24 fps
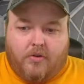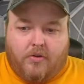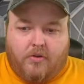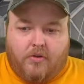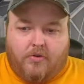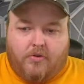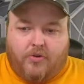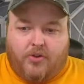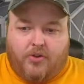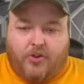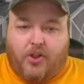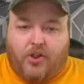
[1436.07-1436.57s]

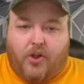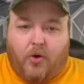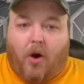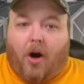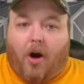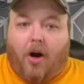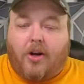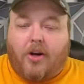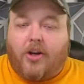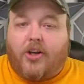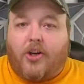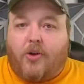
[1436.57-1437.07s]
do you
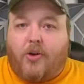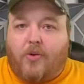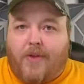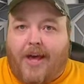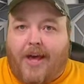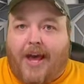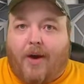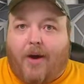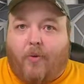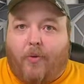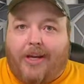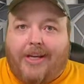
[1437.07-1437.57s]
argue
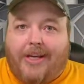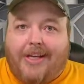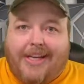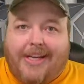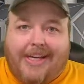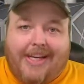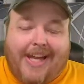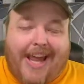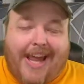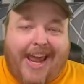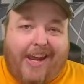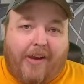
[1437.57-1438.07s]
that we
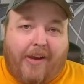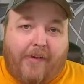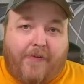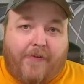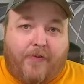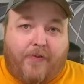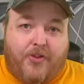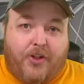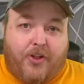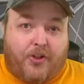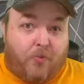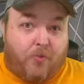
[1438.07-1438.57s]
need
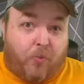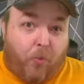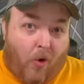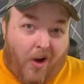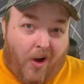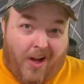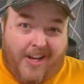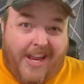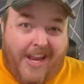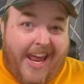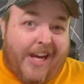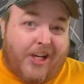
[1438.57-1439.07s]
just
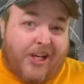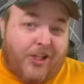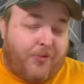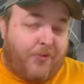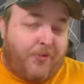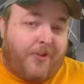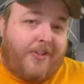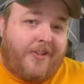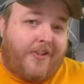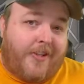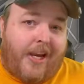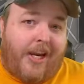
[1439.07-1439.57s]
one extra
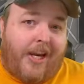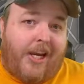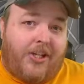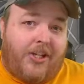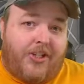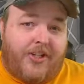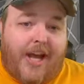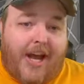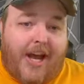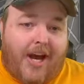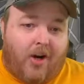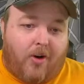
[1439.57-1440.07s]
stage
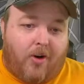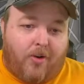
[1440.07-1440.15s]
now,